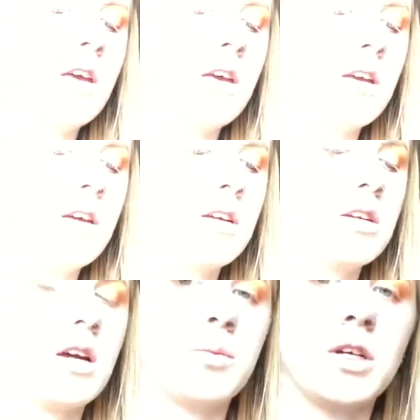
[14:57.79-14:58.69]

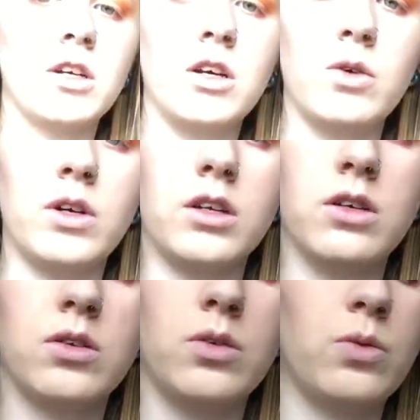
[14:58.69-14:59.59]
and I'm going to go
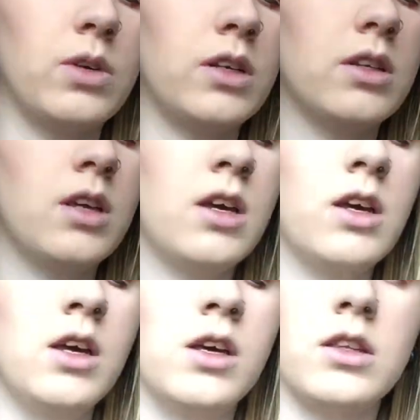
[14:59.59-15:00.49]
in with
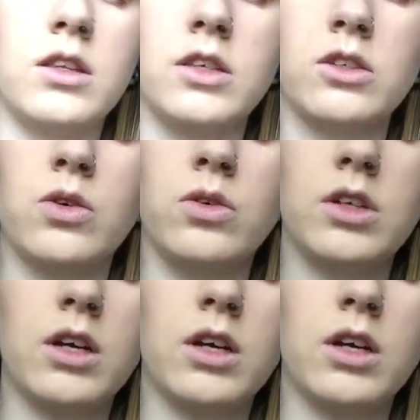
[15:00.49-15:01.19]
this gold